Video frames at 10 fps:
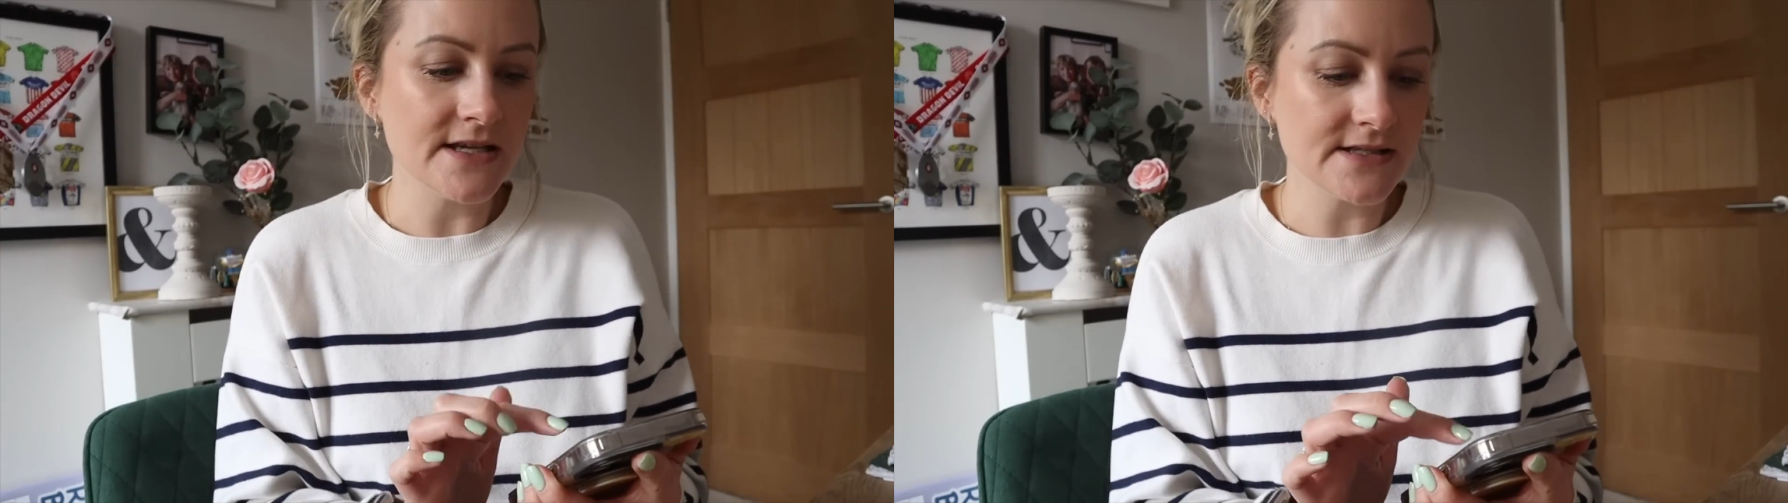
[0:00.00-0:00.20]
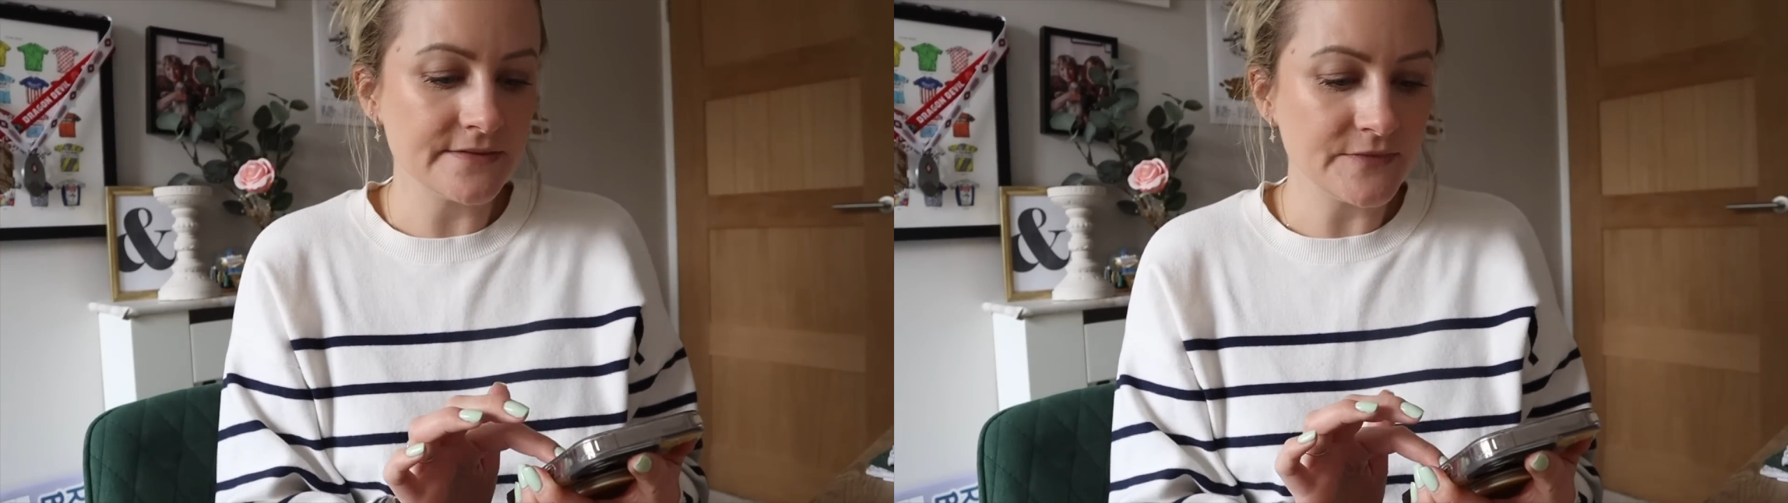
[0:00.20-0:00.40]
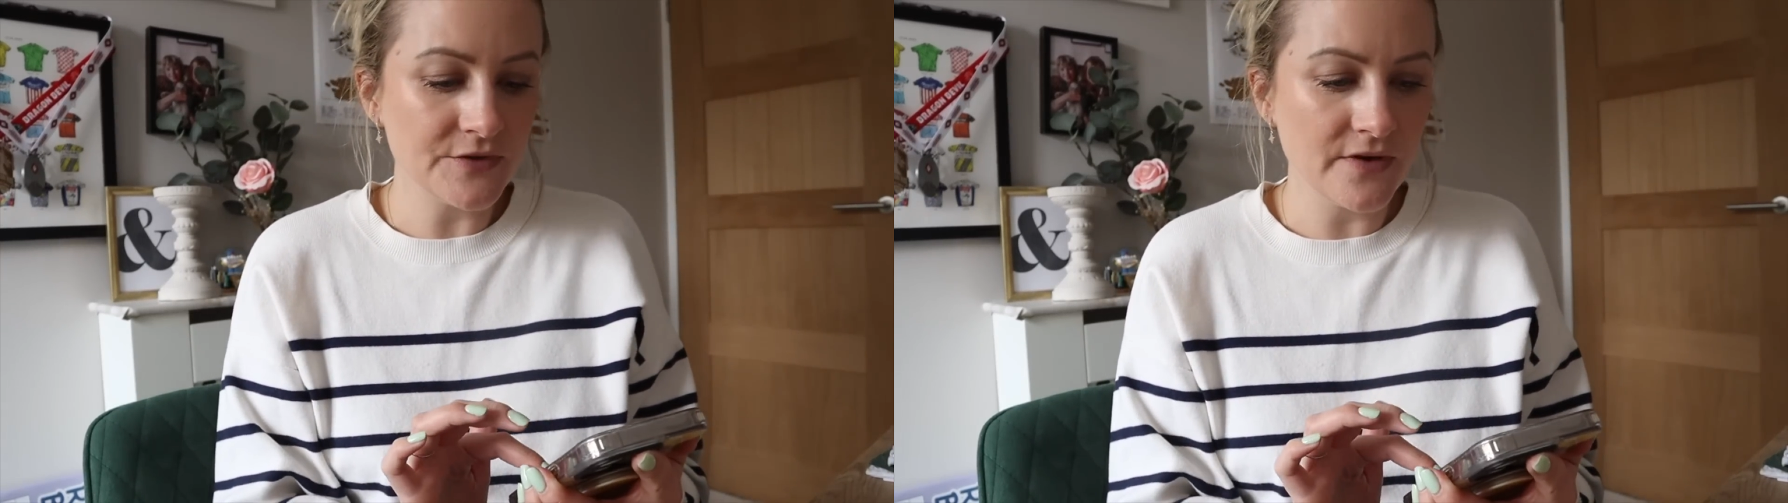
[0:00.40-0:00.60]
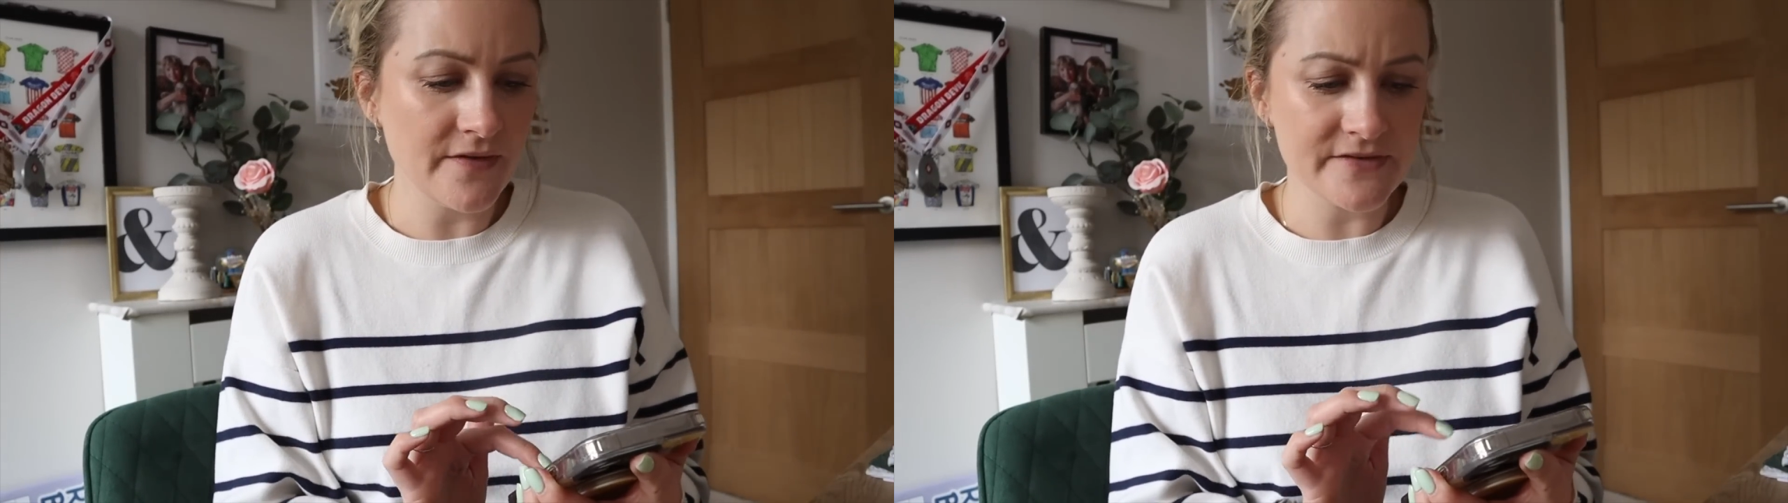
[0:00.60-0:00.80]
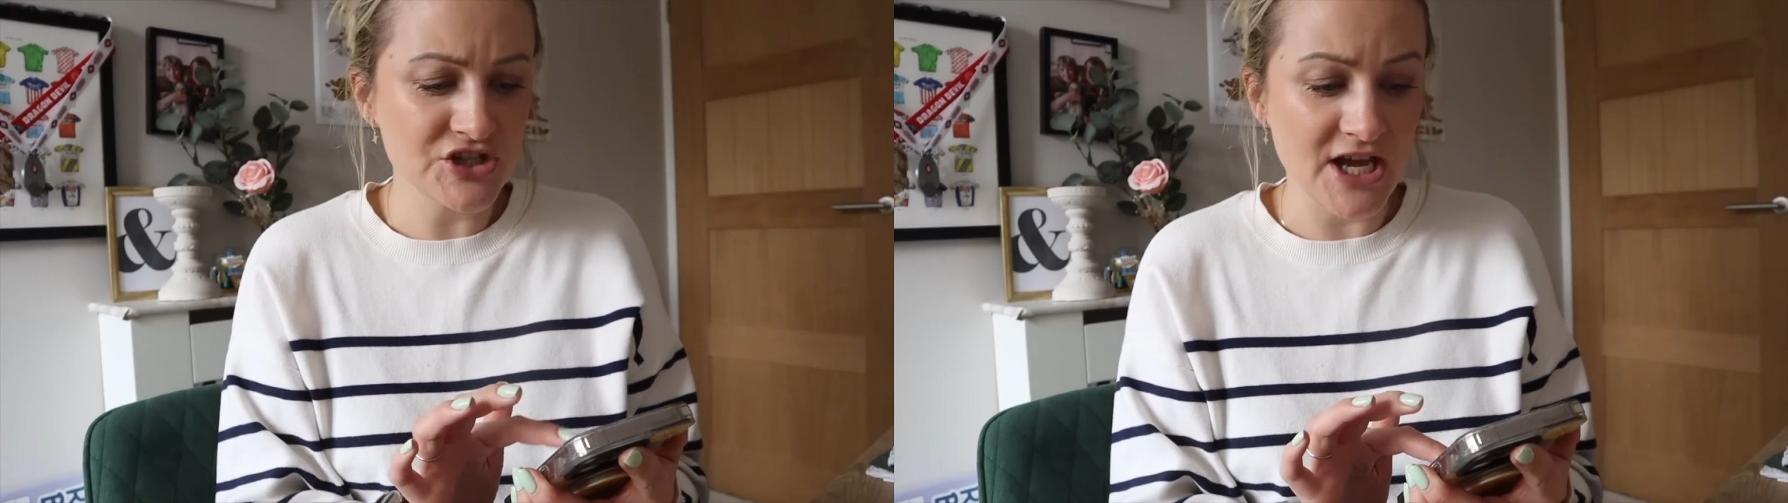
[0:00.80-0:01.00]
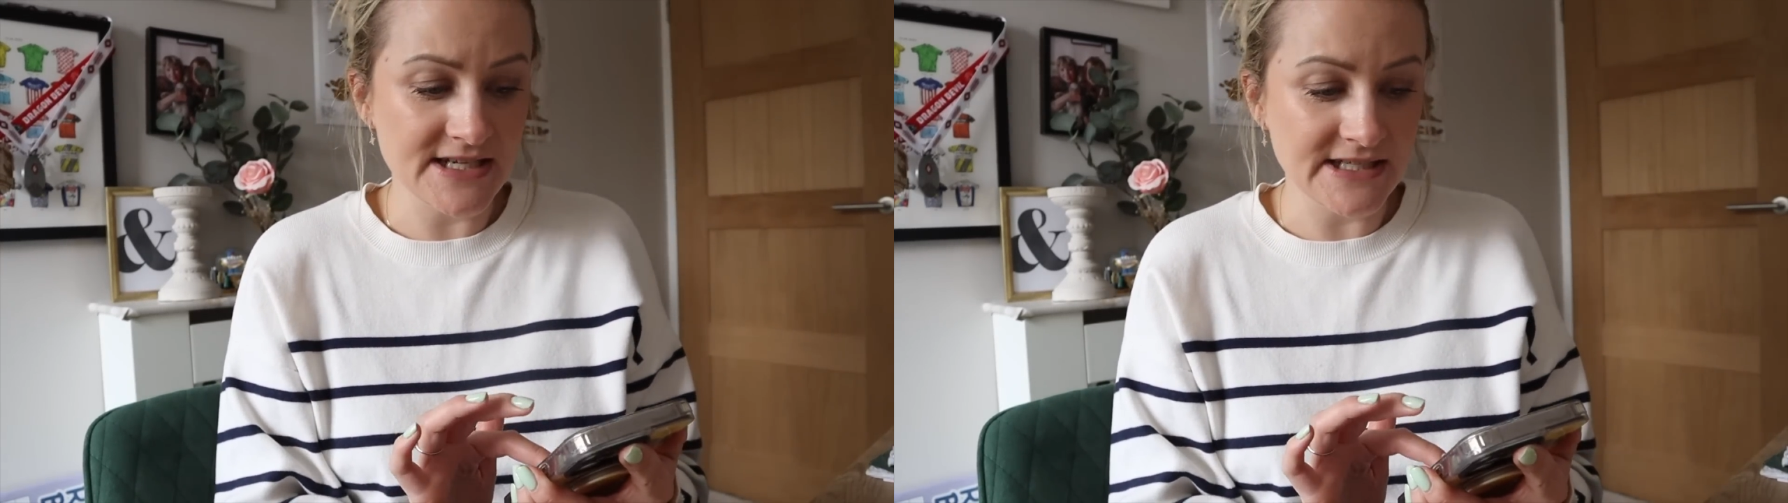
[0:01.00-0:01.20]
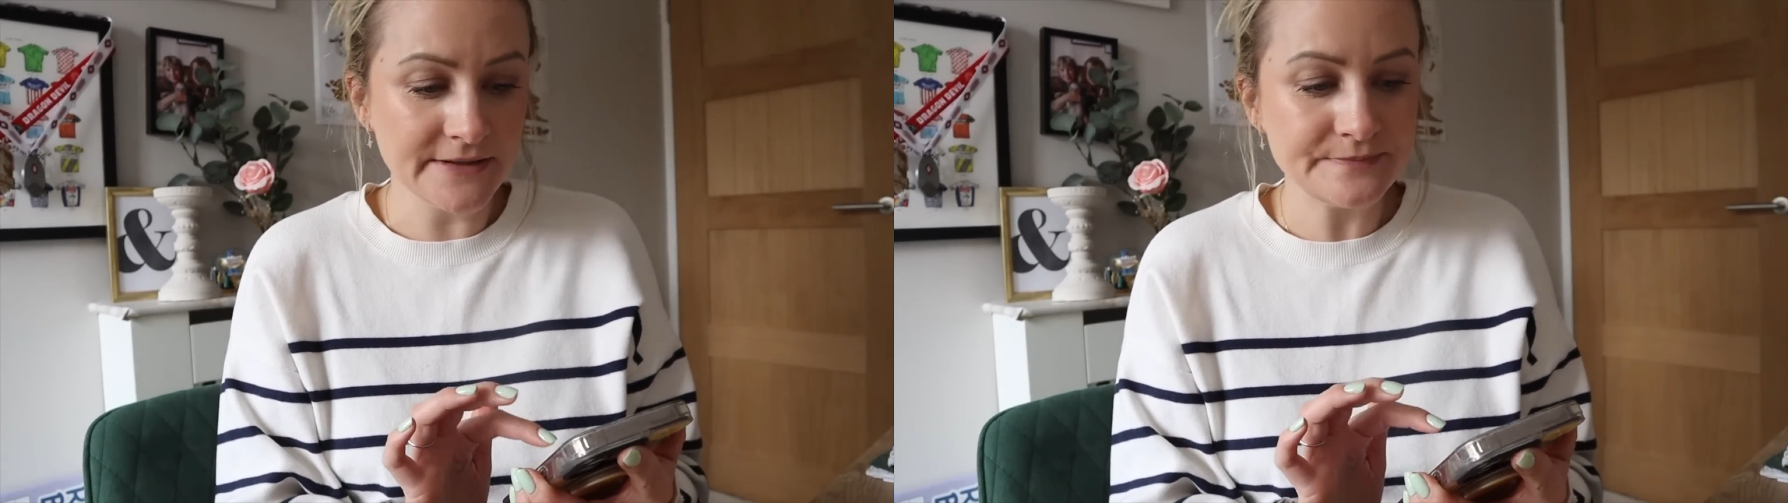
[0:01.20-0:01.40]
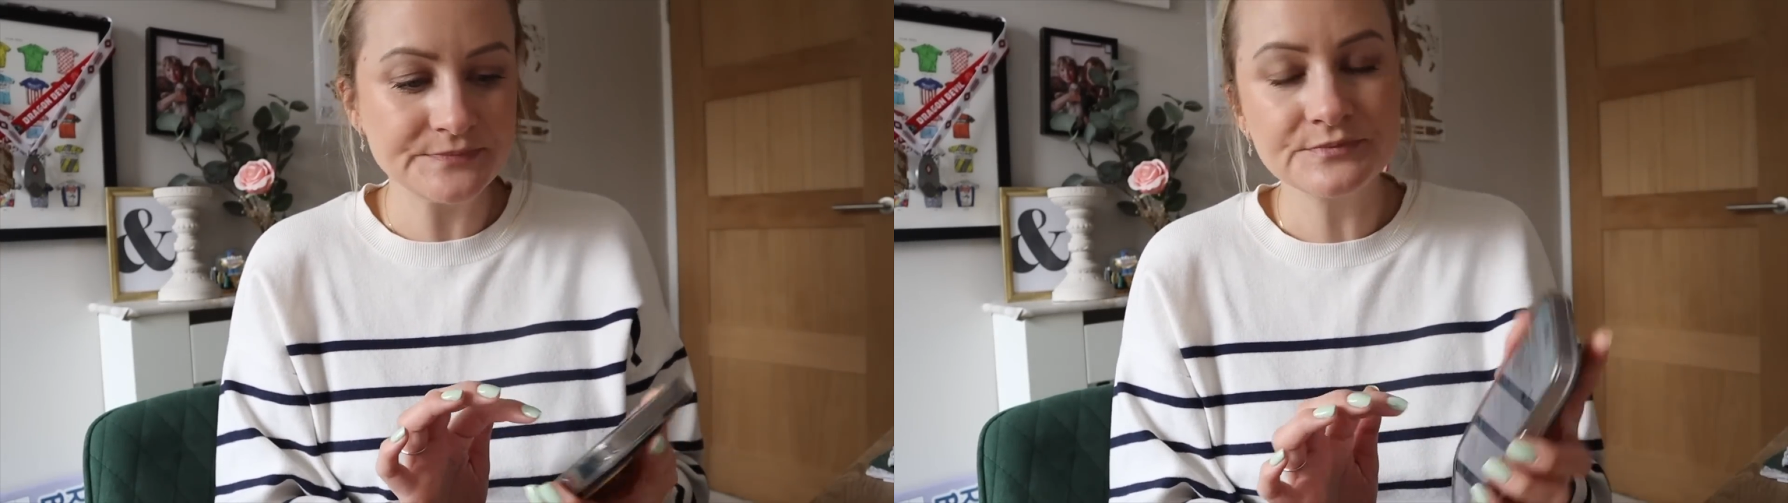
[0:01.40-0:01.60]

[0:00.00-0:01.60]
this, or if I've ever shared it.